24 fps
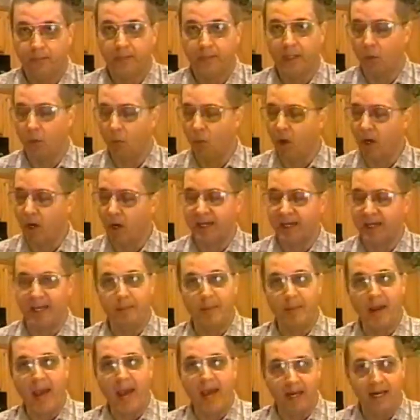And you want to
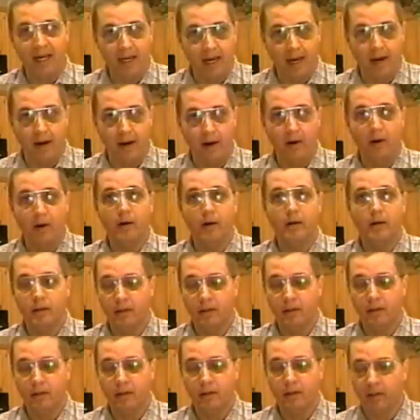keep adding air
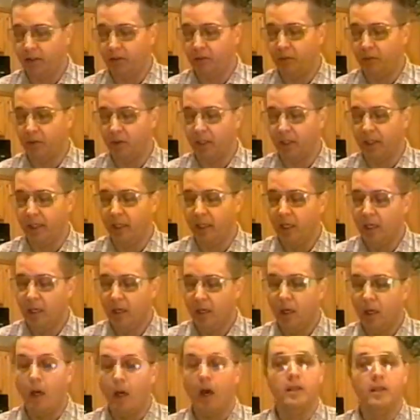continually
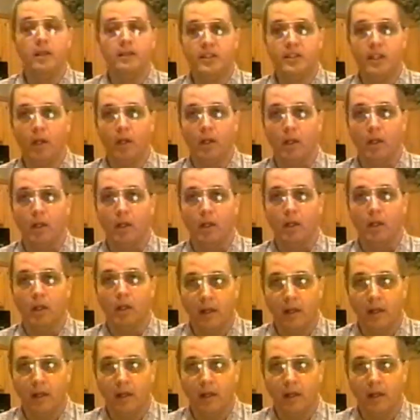until